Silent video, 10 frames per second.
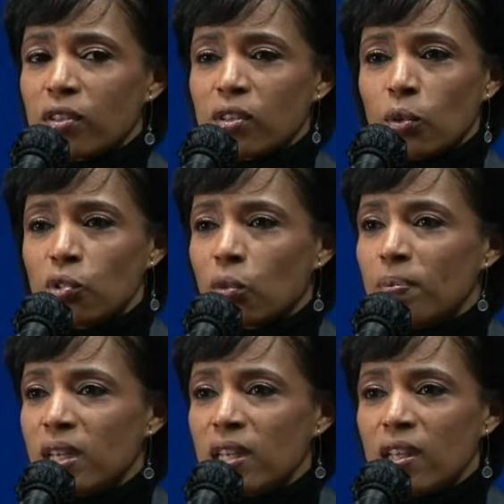Social
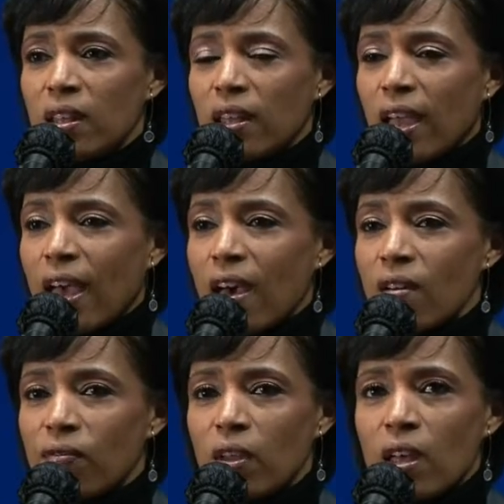media, they have
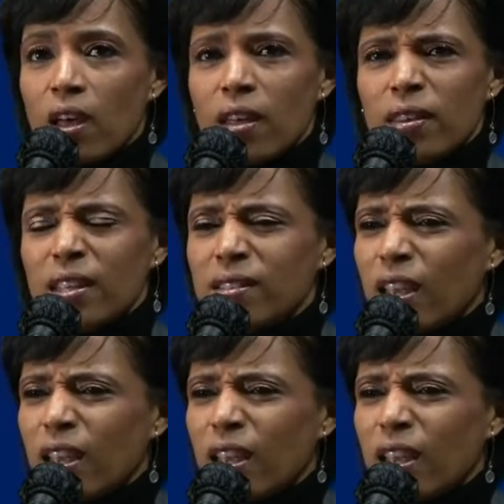these